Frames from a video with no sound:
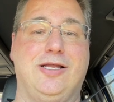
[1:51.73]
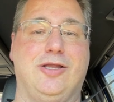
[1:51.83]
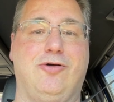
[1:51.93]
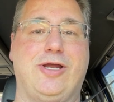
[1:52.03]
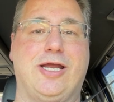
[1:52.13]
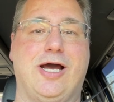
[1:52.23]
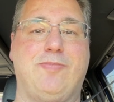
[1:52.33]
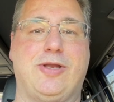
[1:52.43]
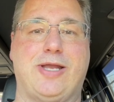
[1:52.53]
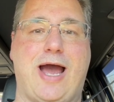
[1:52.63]
loading it
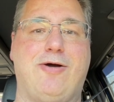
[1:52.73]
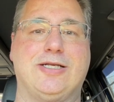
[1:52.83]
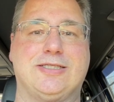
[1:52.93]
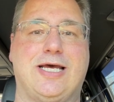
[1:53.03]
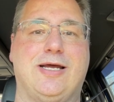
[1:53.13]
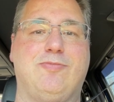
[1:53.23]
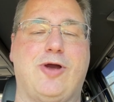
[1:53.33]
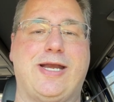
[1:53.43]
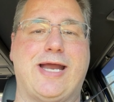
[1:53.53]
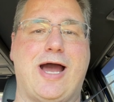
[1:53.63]
up and how it's set up
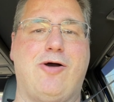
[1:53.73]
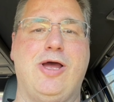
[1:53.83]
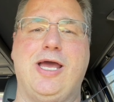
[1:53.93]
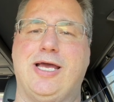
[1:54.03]
right now.